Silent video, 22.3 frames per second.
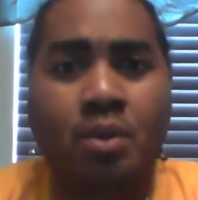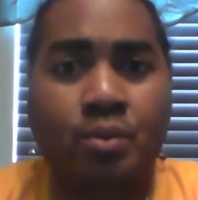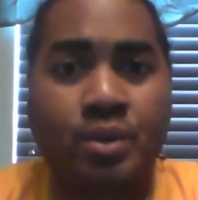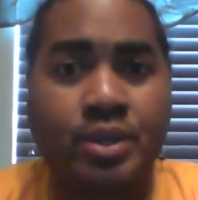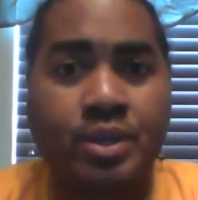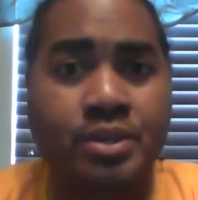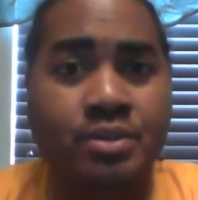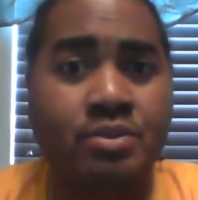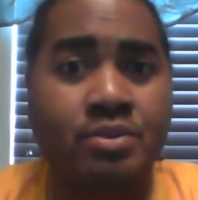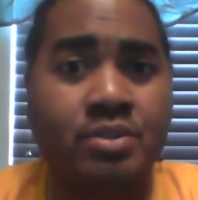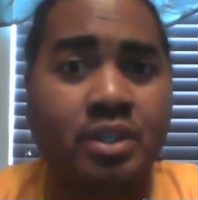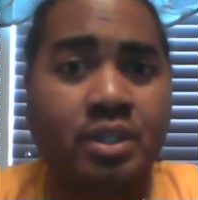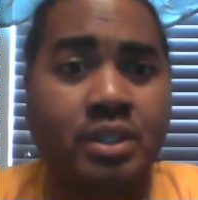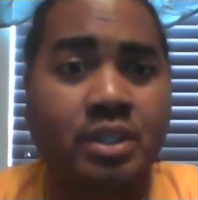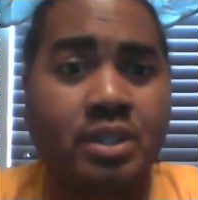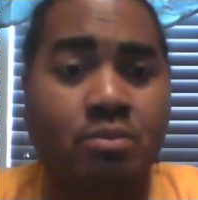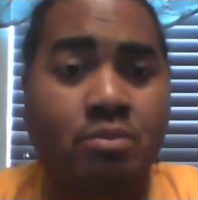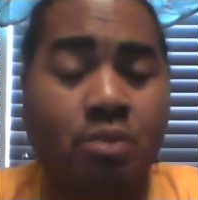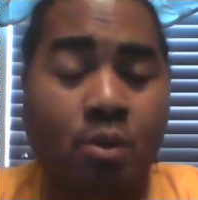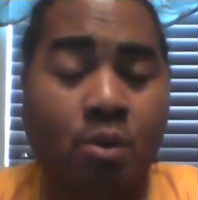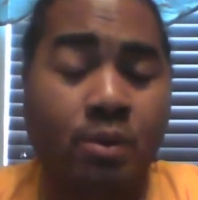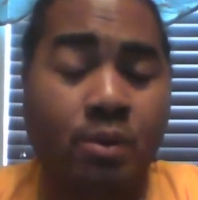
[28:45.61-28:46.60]

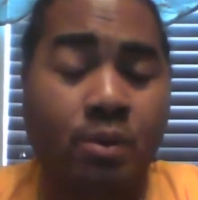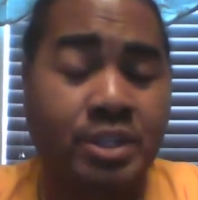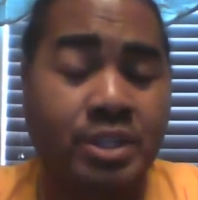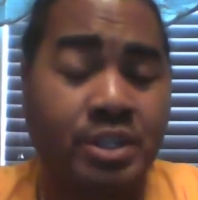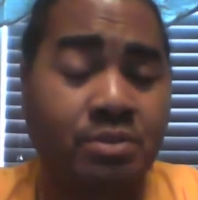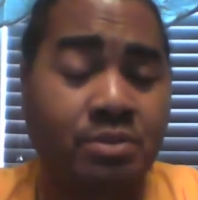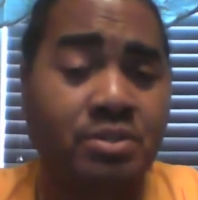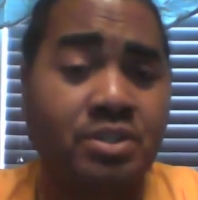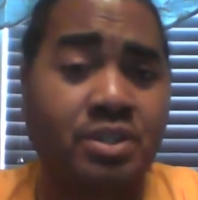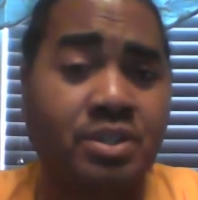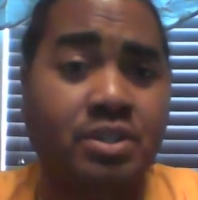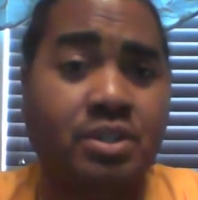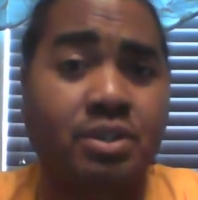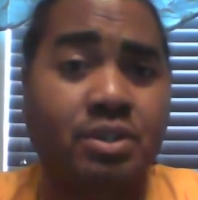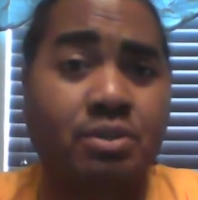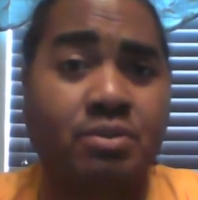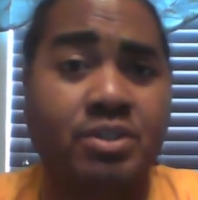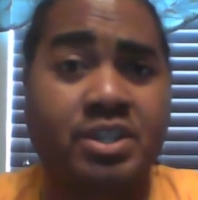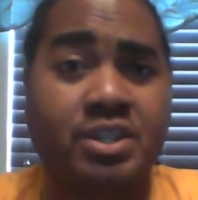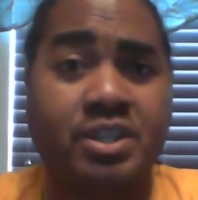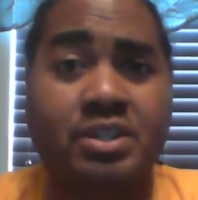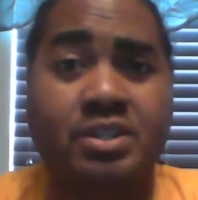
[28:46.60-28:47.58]
What we used to do
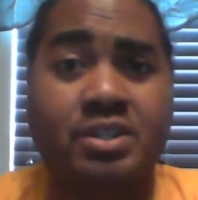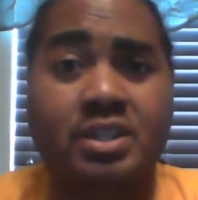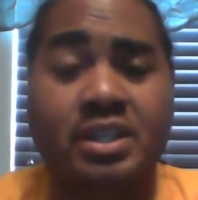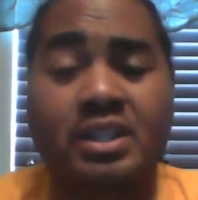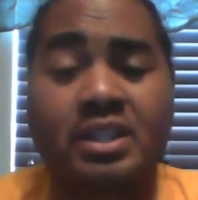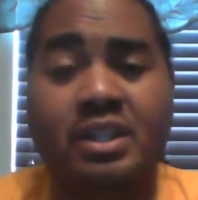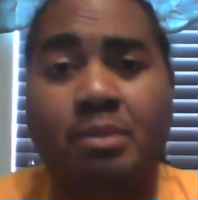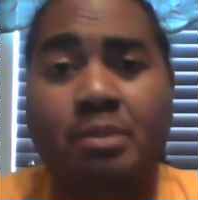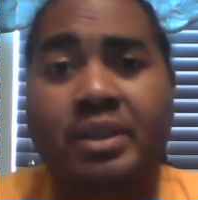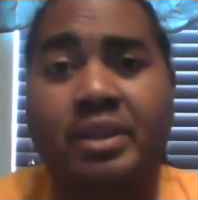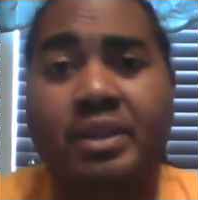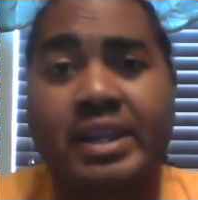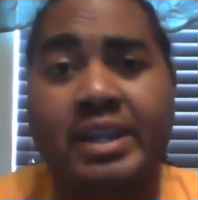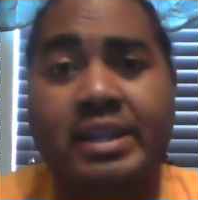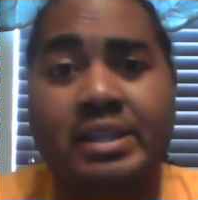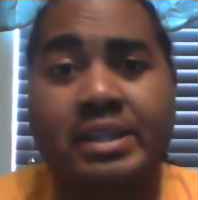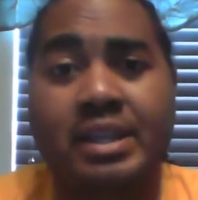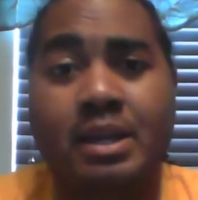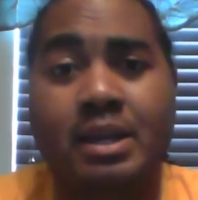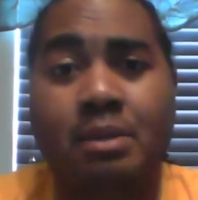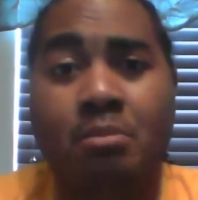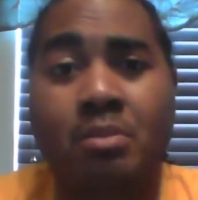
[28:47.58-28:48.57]
was just
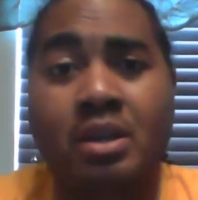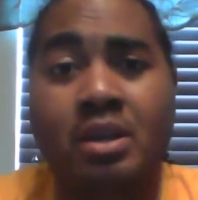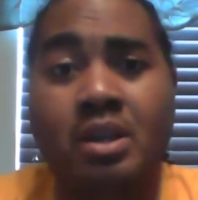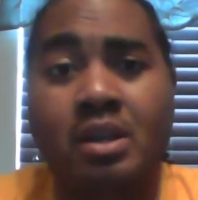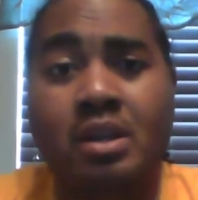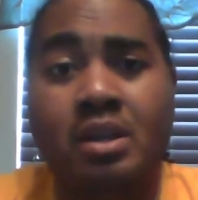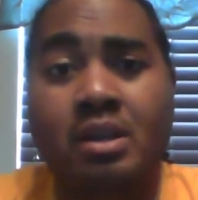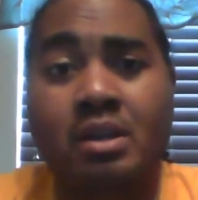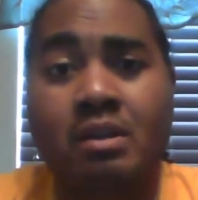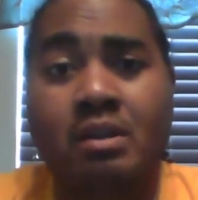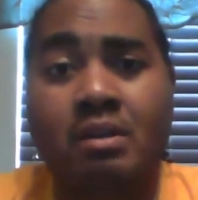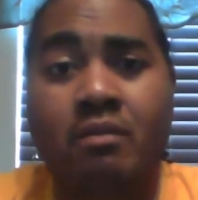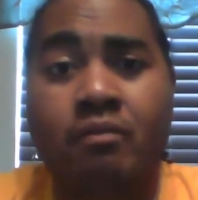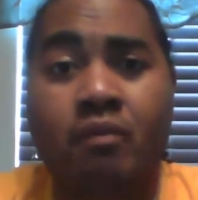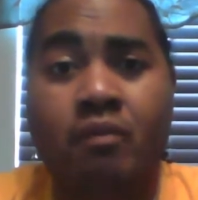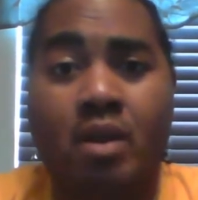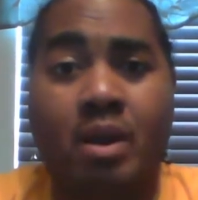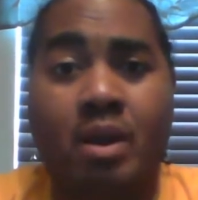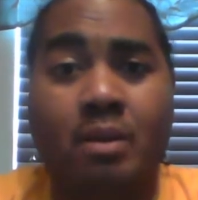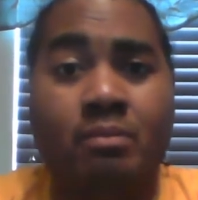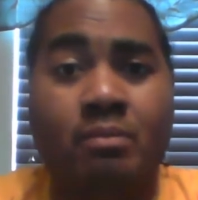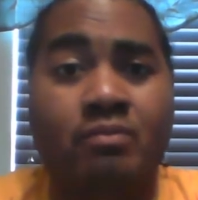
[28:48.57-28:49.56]
eliminate them
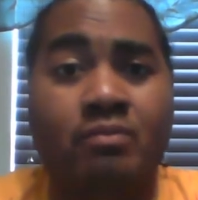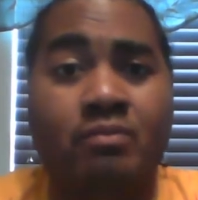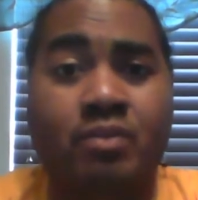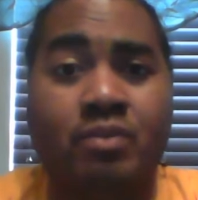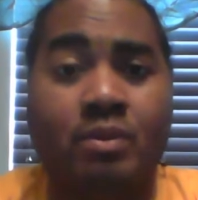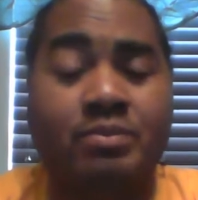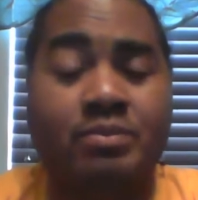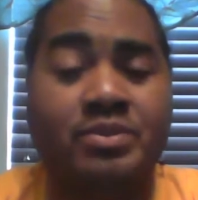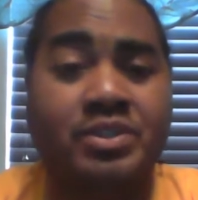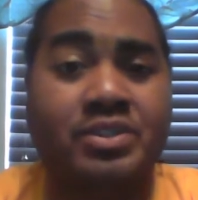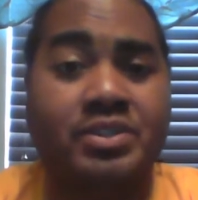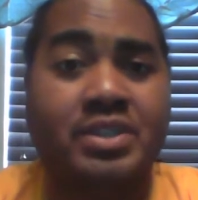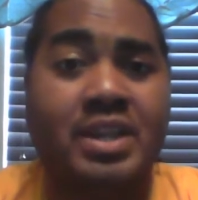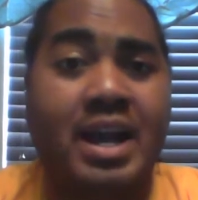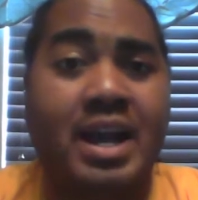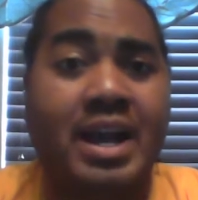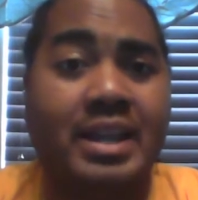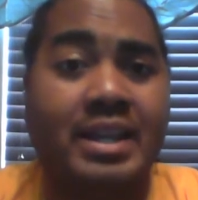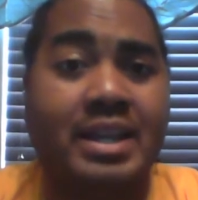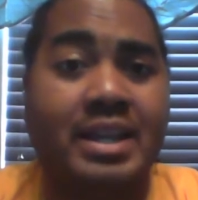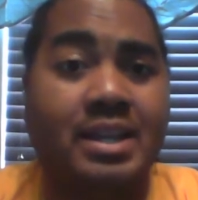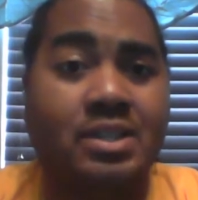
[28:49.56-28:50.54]
from
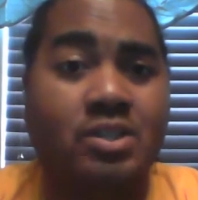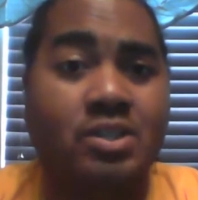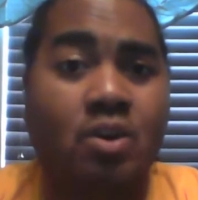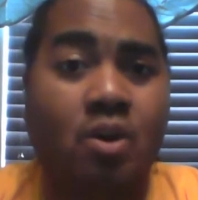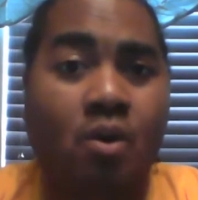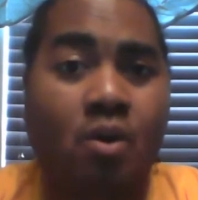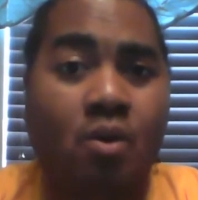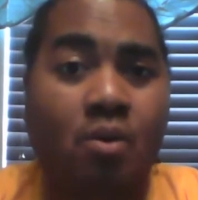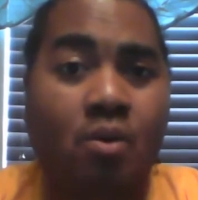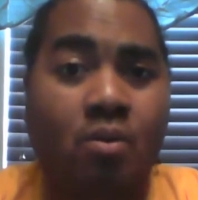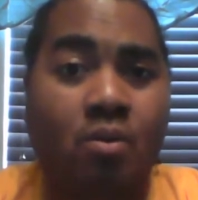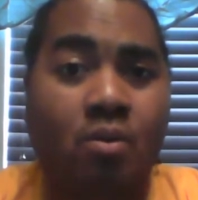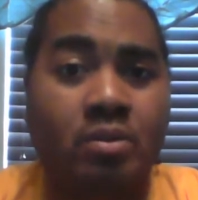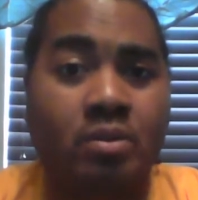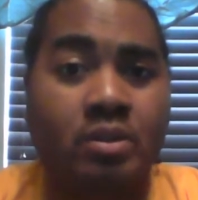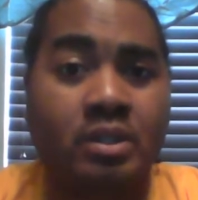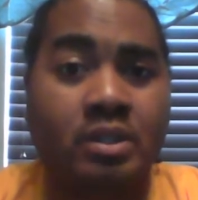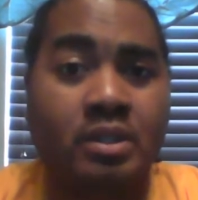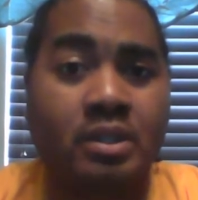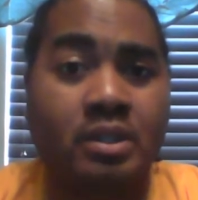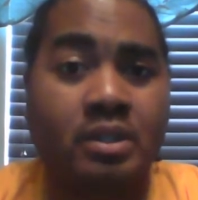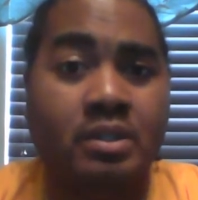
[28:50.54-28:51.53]
society as a whole.
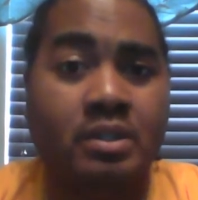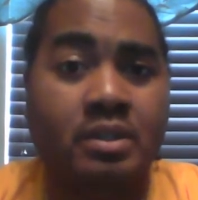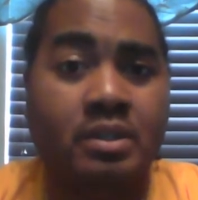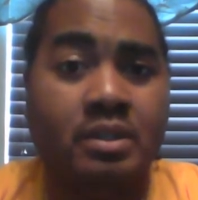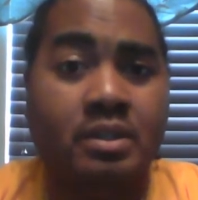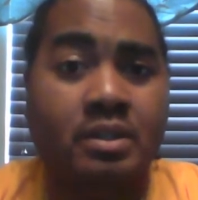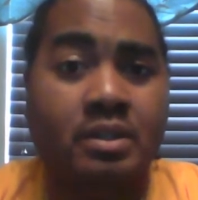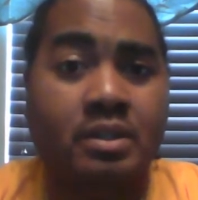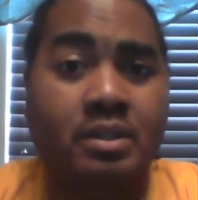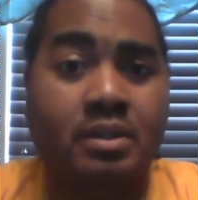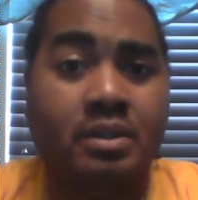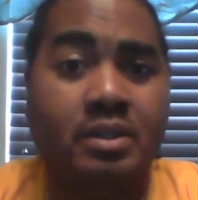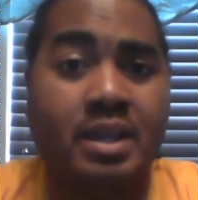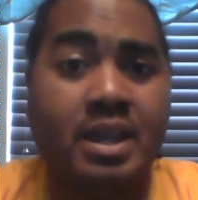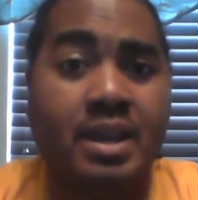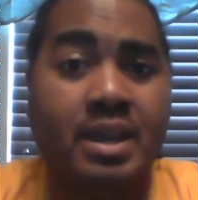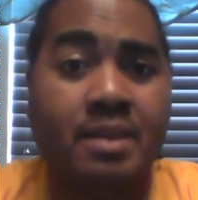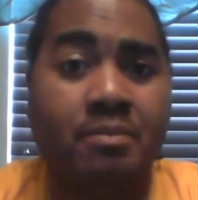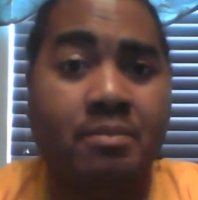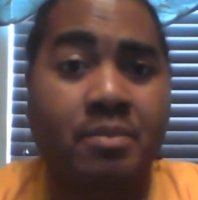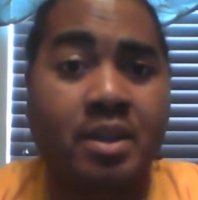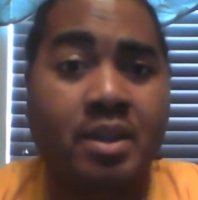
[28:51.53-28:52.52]

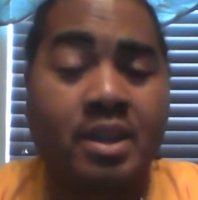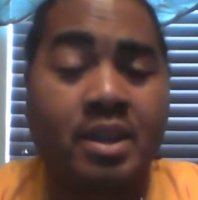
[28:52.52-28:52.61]
Okay?